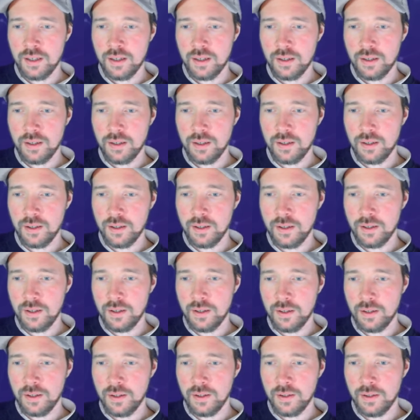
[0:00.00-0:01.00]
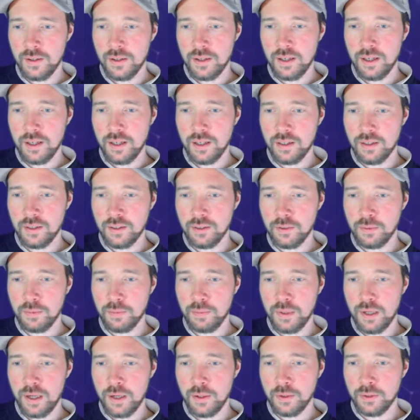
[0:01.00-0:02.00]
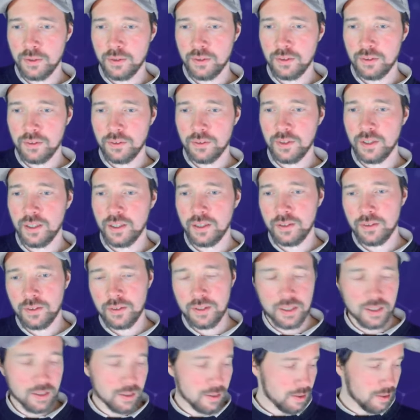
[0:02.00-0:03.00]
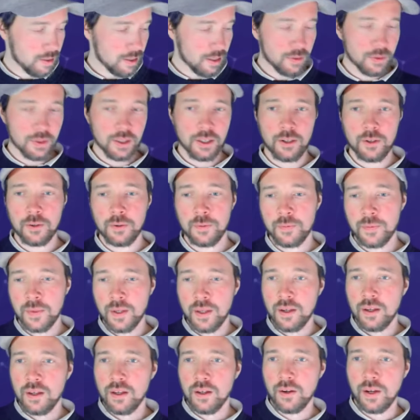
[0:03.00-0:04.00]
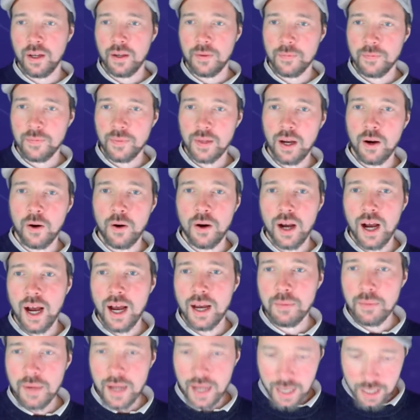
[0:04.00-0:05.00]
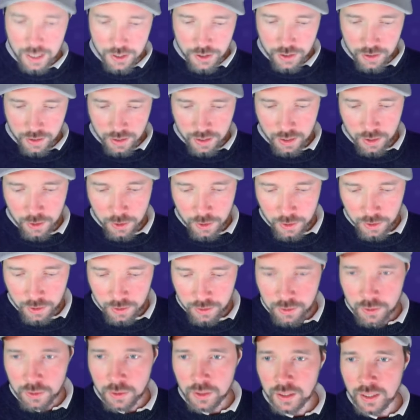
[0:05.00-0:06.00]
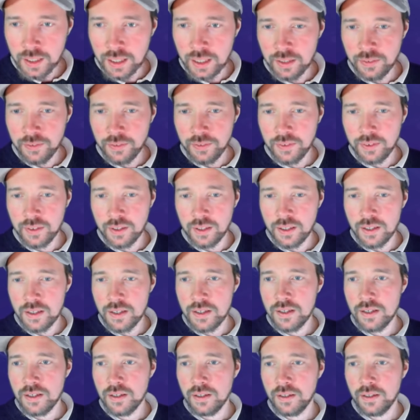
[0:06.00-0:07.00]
and to power 3. Okay, there we go. Okay, now I'm actually going to leave this.